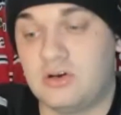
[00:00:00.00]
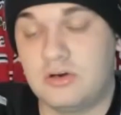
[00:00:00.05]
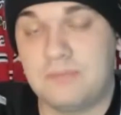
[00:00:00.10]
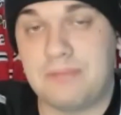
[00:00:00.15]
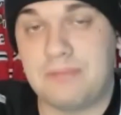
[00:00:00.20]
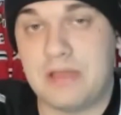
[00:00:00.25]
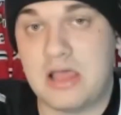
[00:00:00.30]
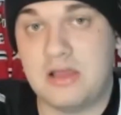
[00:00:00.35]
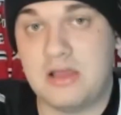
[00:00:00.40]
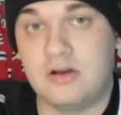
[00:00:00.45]
a
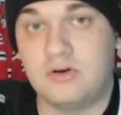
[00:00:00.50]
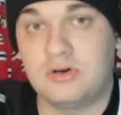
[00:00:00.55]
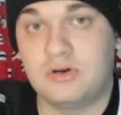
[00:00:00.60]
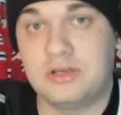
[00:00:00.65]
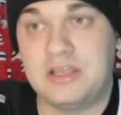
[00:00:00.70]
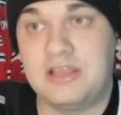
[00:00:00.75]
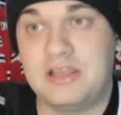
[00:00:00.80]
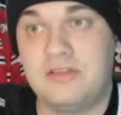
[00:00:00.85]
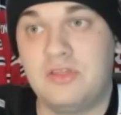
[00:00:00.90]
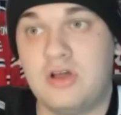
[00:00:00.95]

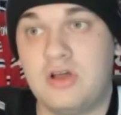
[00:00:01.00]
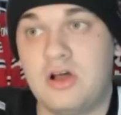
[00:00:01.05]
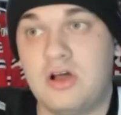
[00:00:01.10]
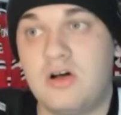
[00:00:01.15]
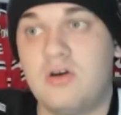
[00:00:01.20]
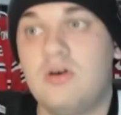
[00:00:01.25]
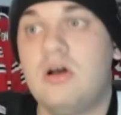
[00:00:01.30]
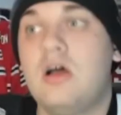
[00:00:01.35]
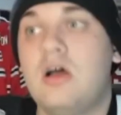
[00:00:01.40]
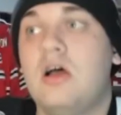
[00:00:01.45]
penalty,
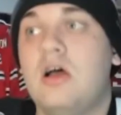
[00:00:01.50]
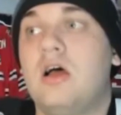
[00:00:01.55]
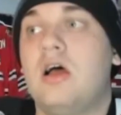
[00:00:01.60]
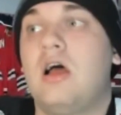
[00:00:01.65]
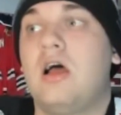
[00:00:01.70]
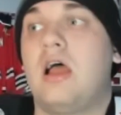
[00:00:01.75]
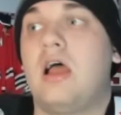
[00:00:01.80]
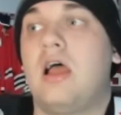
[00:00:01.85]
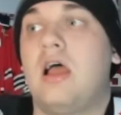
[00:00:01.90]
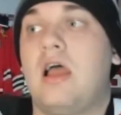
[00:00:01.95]
though,
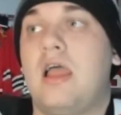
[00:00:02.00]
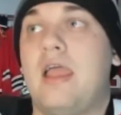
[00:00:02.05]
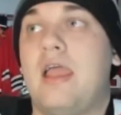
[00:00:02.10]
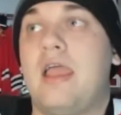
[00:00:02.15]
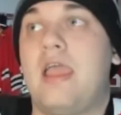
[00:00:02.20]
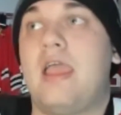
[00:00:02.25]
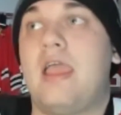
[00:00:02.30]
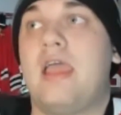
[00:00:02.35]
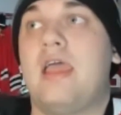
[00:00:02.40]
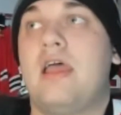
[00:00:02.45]

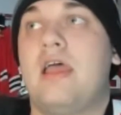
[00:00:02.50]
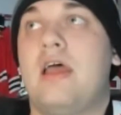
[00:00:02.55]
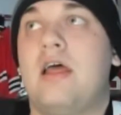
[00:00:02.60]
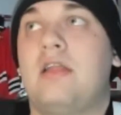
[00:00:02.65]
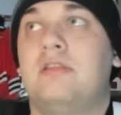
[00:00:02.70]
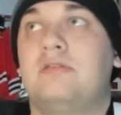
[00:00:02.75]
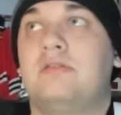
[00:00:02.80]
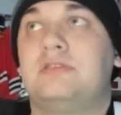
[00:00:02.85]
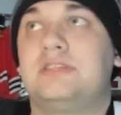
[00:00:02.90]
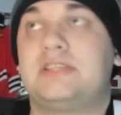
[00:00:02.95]

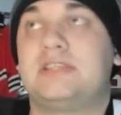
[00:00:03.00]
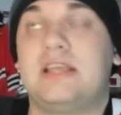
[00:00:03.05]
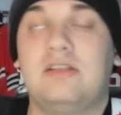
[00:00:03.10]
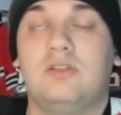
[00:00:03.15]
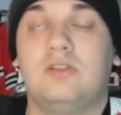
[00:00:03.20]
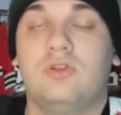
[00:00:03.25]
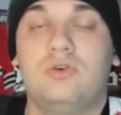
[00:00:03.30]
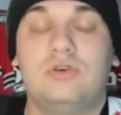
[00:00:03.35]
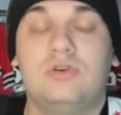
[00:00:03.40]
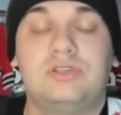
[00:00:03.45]
and St.
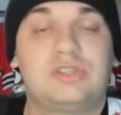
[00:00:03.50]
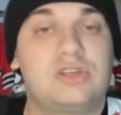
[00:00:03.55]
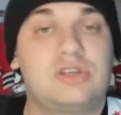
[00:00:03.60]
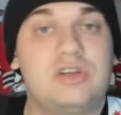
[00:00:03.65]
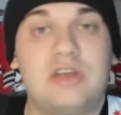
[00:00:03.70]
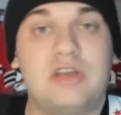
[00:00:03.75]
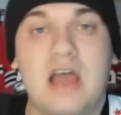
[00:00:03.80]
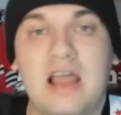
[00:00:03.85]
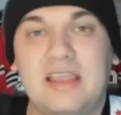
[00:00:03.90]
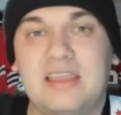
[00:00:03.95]
Louis could
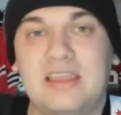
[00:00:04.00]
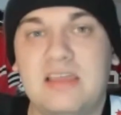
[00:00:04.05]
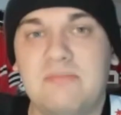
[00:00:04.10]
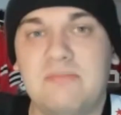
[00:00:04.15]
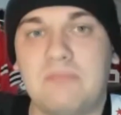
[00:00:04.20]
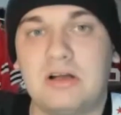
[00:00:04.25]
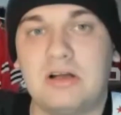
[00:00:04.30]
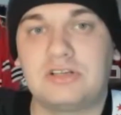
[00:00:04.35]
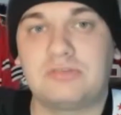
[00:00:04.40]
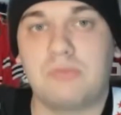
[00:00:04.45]
not get
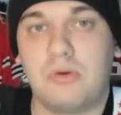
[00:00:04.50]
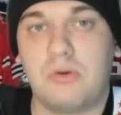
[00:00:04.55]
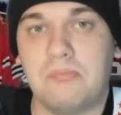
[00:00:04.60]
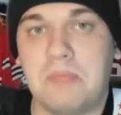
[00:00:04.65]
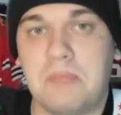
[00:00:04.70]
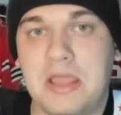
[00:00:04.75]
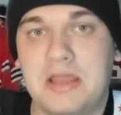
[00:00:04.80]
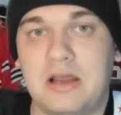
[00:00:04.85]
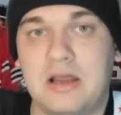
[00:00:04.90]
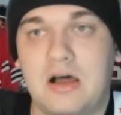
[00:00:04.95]
much
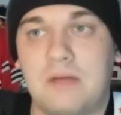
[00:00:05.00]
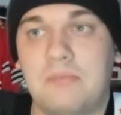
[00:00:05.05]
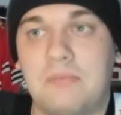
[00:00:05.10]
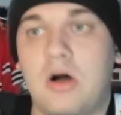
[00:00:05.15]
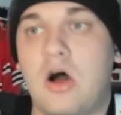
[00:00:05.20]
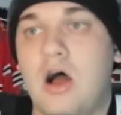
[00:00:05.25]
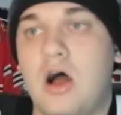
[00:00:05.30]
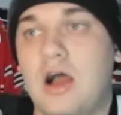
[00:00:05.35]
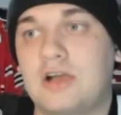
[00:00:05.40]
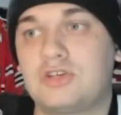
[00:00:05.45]
momentum.
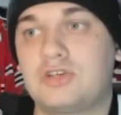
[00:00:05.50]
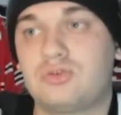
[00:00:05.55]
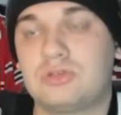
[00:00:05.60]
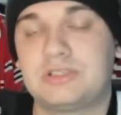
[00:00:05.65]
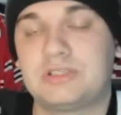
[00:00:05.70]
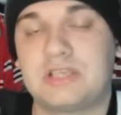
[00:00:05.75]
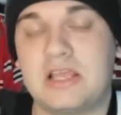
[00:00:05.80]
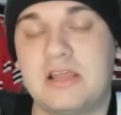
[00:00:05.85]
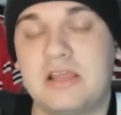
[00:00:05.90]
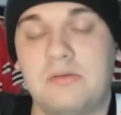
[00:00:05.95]
Hawks was
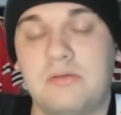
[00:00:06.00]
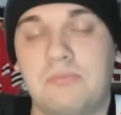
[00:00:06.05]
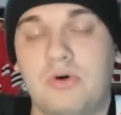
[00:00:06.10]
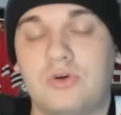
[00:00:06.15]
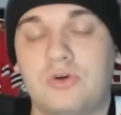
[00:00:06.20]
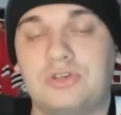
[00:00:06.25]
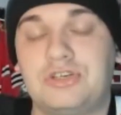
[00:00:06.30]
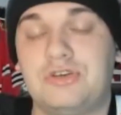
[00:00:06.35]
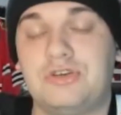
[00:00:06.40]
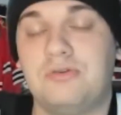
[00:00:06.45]

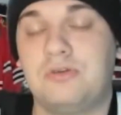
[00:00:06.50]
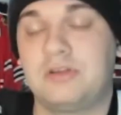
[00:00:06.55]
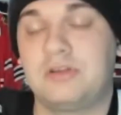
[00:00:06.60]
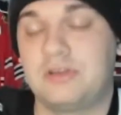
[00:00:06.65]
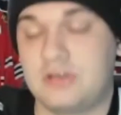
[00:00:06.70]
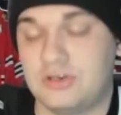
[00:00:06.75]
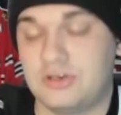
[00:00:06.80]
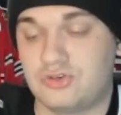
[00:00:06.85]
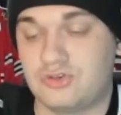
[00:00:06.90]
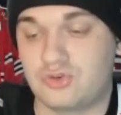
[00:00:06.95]
able to
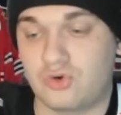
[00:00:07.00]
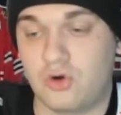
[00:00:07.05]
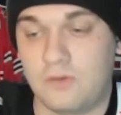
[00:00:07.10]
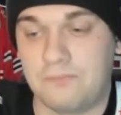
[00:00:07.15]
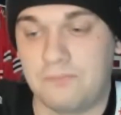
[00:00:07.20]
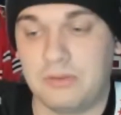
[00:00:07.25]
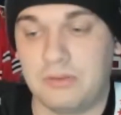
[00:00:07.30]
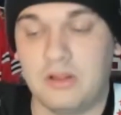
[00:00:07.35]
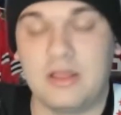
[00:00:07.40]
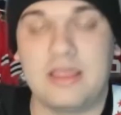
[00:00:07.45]
control
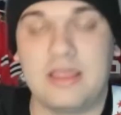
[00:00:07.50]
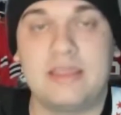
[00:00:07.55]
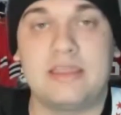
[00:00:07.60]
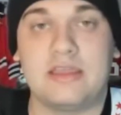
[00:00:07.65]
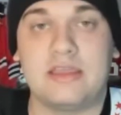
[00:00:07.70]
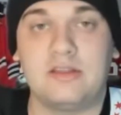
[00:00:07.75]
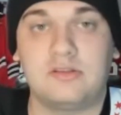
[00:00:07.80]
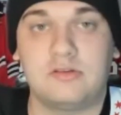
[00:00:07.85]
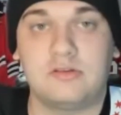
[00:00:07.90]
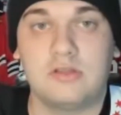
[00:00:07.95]
play,
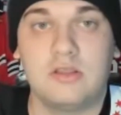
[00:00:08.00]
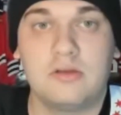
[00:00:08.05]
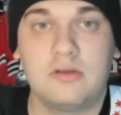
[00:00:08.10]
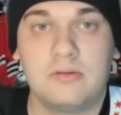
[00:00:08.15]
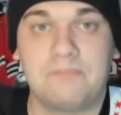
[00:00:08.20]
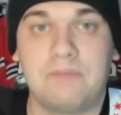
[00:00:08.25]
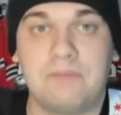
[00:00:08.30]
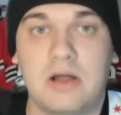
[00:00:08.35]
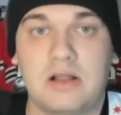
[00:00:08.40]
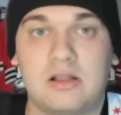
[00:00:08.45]
get the
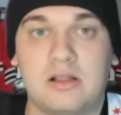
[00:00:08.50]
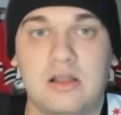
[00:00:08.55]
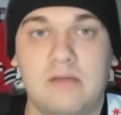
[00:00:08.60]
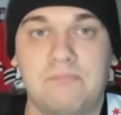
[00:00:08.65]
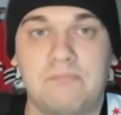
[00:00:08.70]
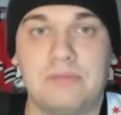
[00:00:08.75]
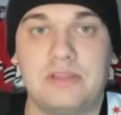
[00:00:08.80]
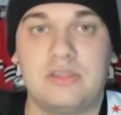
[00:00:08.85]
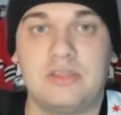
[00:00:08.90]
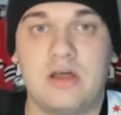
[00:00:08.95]
puck
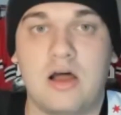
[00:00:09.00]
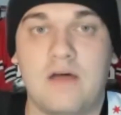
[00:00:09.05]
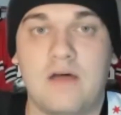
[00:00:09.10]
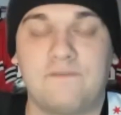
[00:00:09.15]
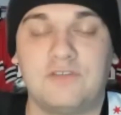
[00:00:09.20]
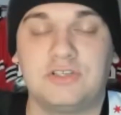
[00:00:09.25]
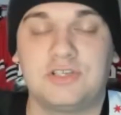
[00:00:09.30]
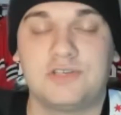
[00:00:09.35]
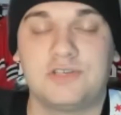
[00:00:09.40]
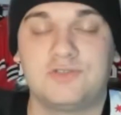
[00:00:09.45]
up in the
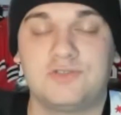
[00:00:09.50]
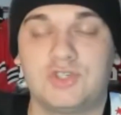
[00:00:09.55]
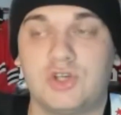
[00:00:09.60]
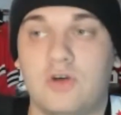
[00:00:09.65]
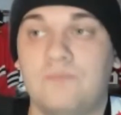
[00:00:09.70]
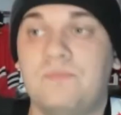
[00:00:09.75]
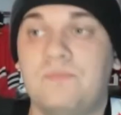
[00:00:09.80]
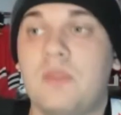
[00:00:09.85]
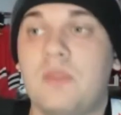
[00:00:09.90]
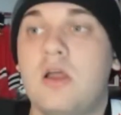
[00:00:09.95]
offensive zone,